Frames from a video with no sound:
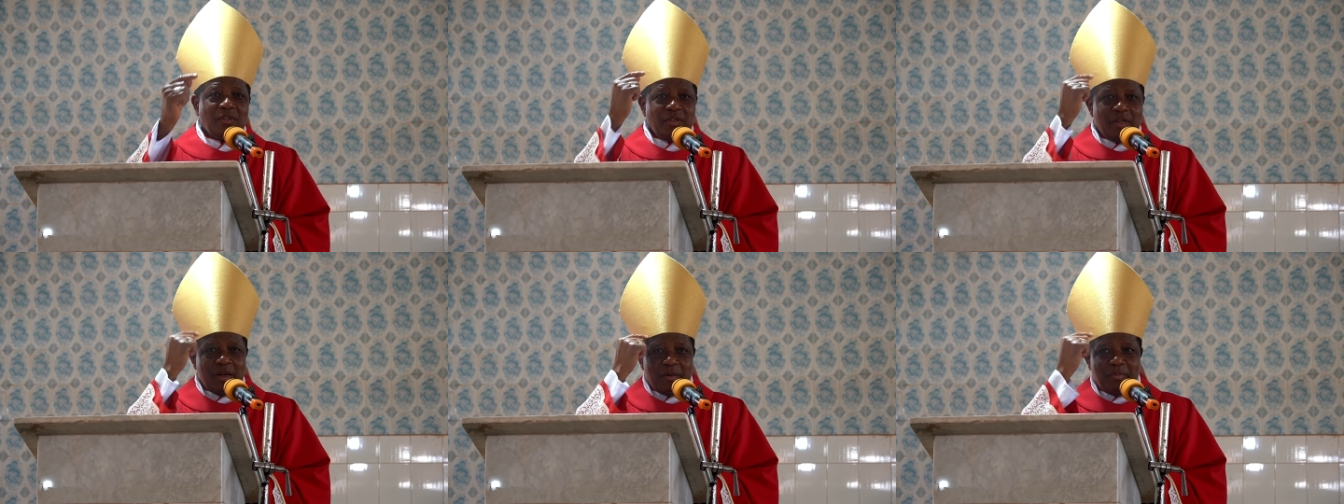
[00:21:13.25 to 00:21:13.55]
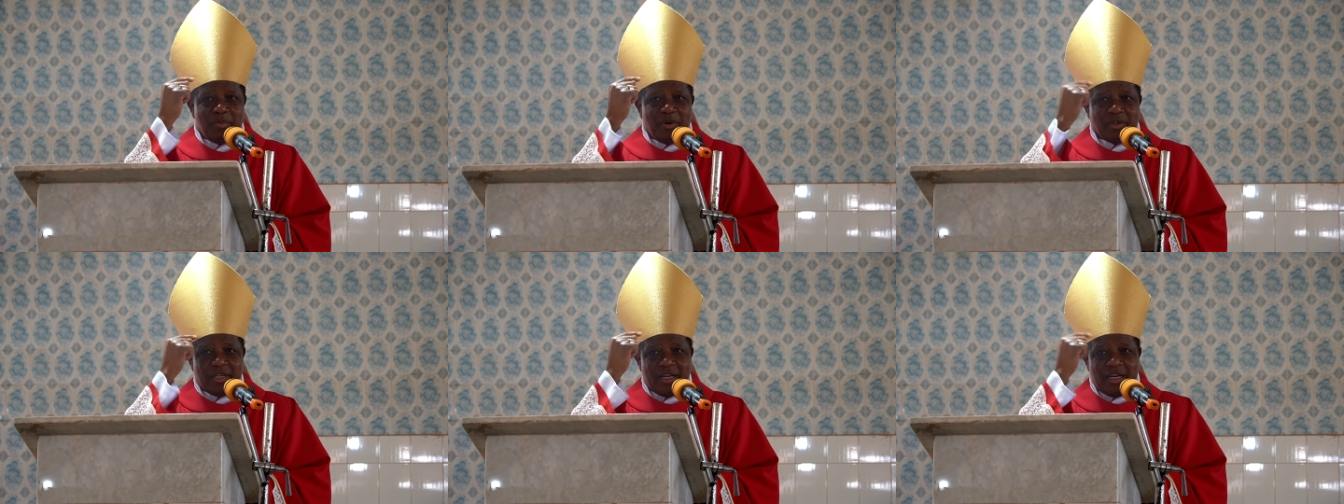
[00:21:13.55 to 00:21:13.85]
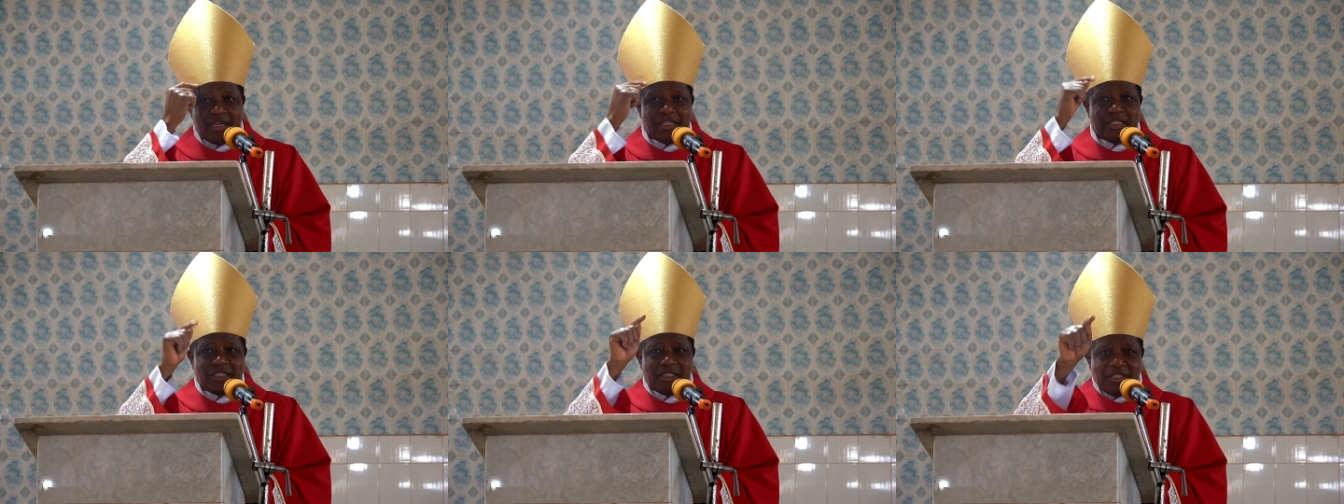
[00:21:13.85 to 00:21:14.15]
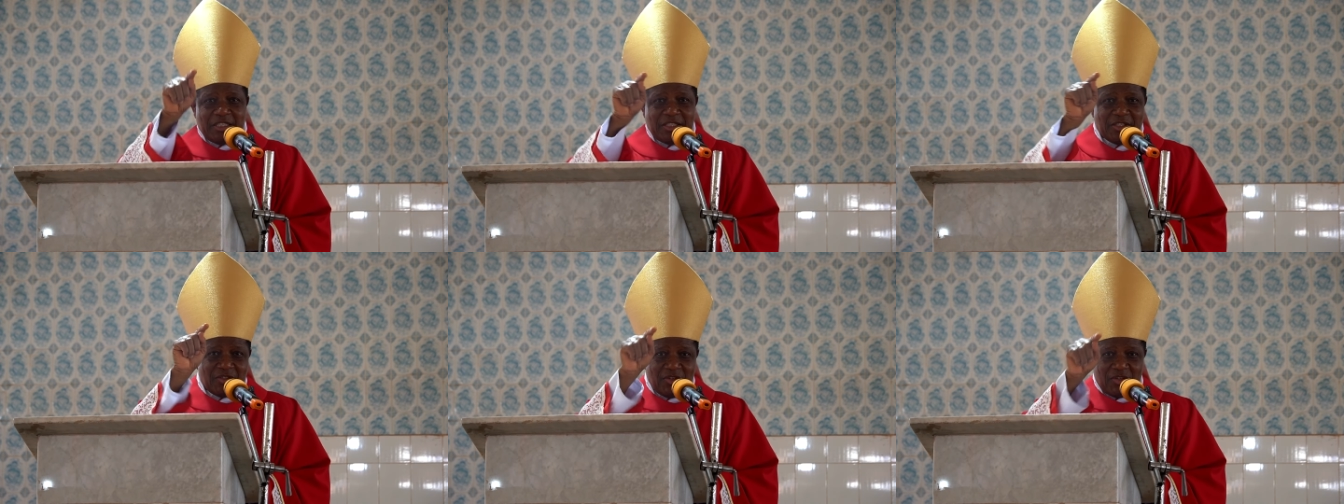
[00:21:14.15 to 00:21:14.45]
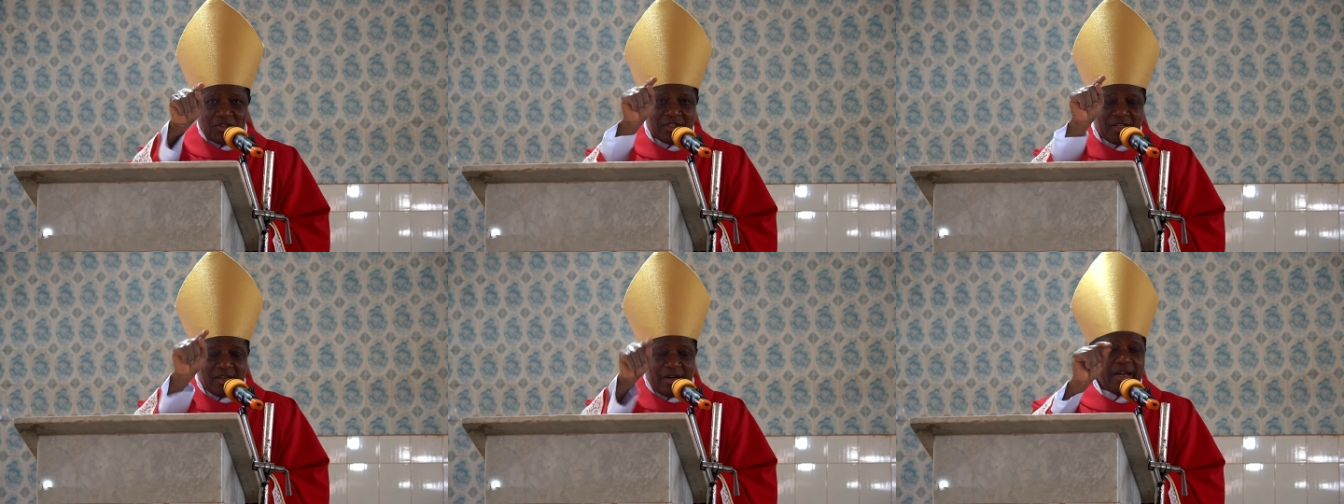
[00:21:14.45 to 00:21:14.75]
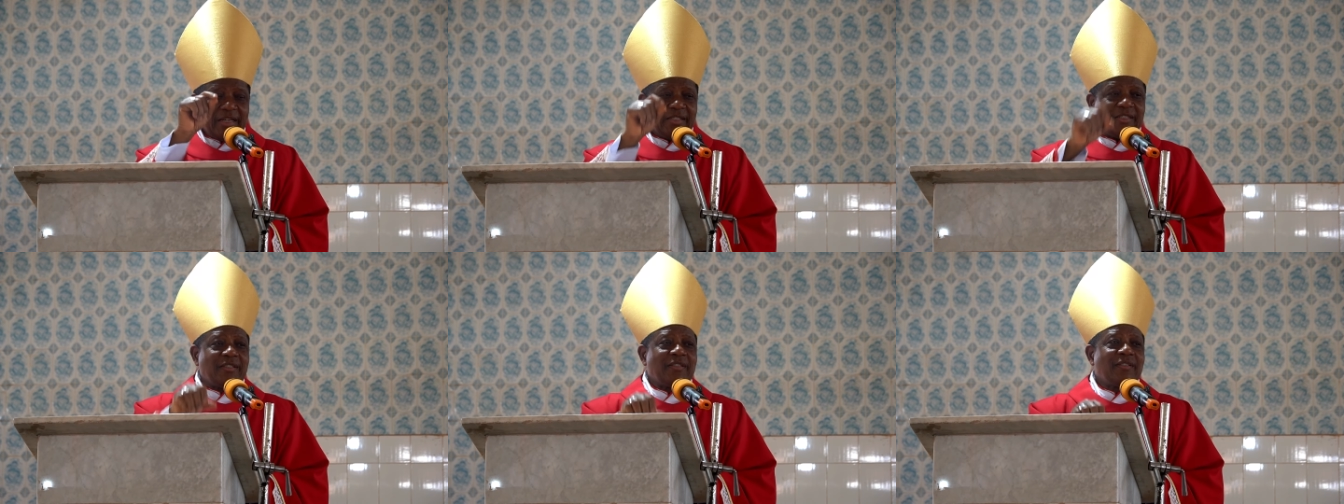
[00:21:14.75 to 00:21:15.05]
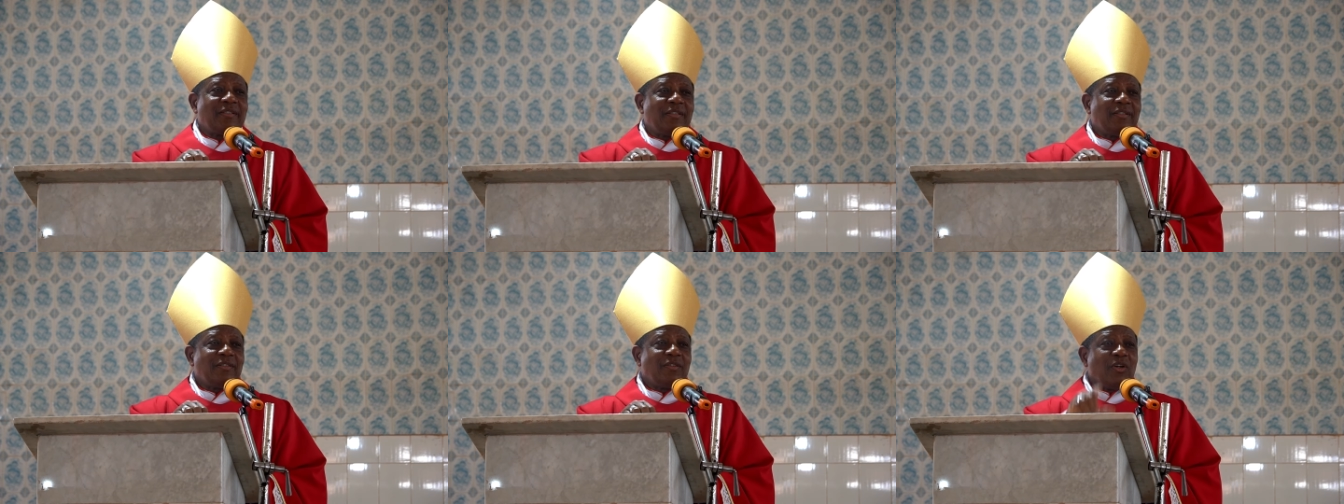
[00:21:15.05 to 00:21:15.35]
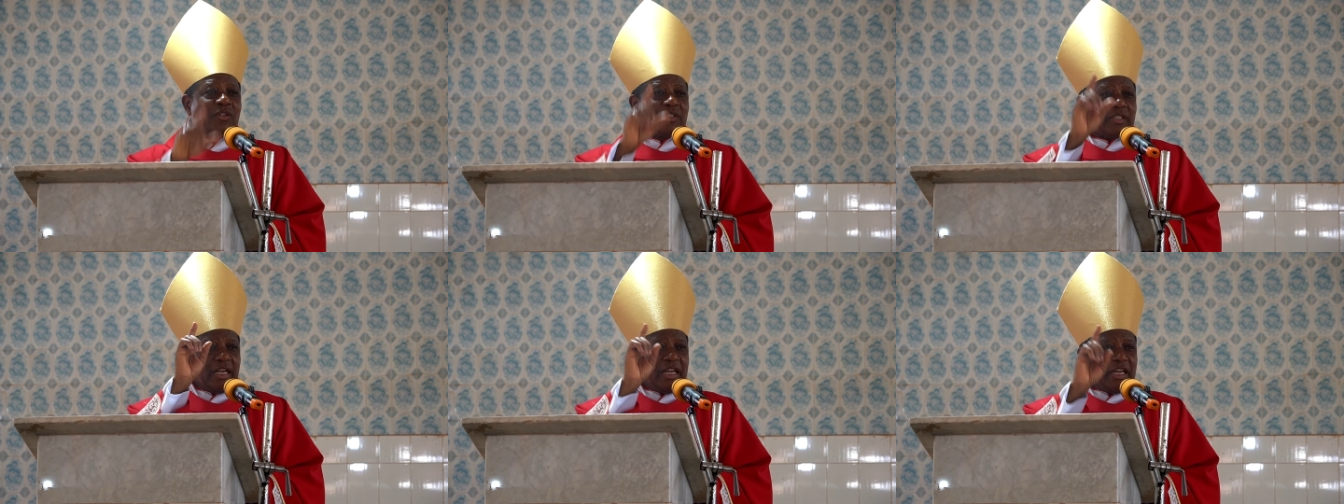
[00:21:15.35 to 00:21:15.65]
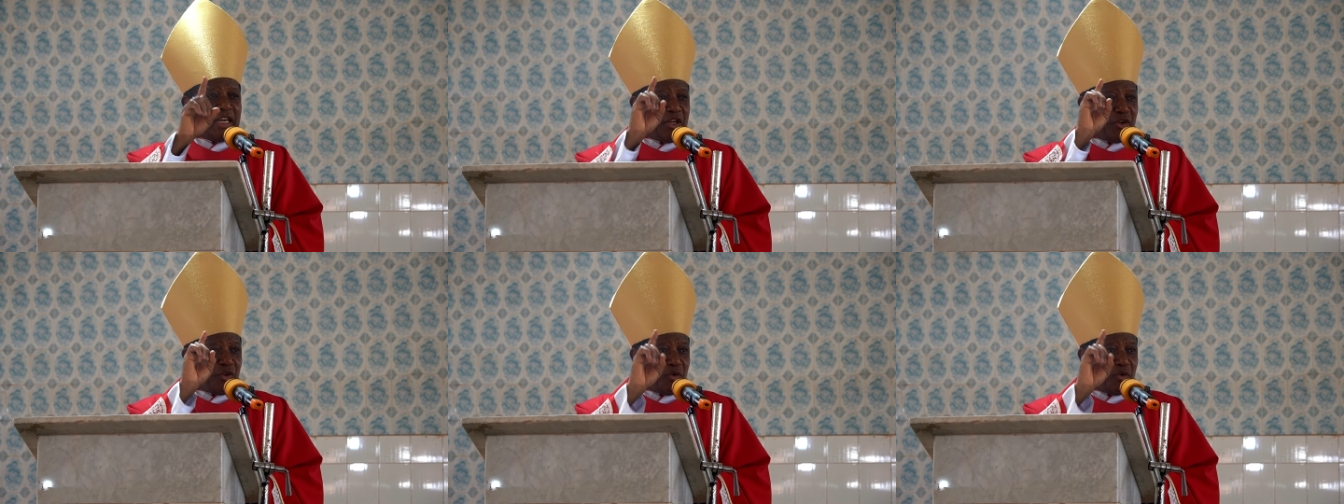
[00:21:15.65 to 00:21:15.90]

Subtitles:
Your model is Jesus Christ, not any